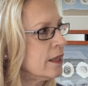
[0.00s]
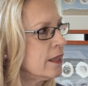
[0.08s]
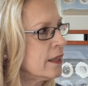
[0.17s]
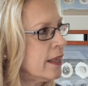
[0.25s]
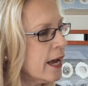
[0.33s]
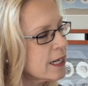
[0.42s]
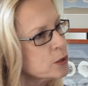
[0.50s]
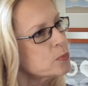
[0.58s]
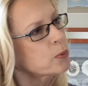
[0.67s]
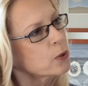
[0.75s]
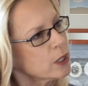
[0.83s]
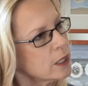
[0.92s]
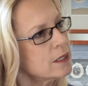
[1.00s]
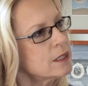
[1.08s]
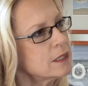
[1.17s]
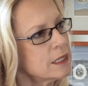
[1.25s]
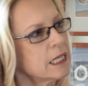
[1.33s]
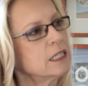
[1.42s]
that's pretty
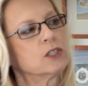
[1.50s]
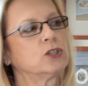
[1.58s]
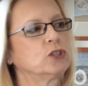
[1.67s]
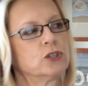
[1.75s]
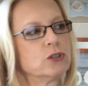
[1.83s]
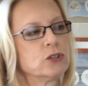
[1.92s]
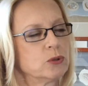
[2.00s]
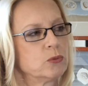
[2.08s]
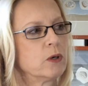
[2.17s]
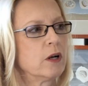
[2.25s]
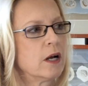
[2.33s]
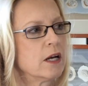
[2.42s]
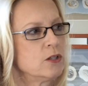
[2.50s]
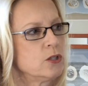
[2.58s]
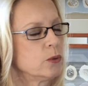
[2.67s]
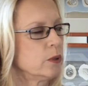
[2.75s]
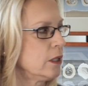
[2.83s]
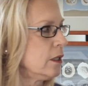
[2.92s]
signature to what I
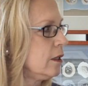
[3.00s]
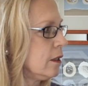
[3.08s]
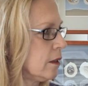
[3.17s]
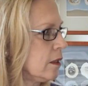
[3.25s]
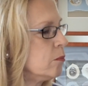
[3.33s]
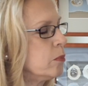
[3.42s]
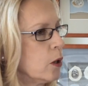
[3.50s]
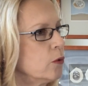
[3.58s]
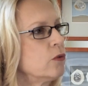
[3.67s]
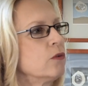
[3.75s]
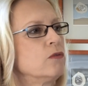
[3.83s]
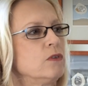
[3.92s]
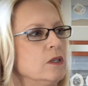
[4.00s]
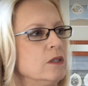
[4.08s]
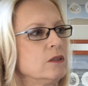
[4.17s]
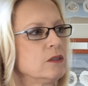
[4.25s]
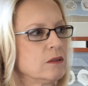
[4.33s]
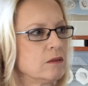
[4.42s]
do in both of
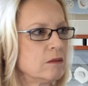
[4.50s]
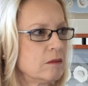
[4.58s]
these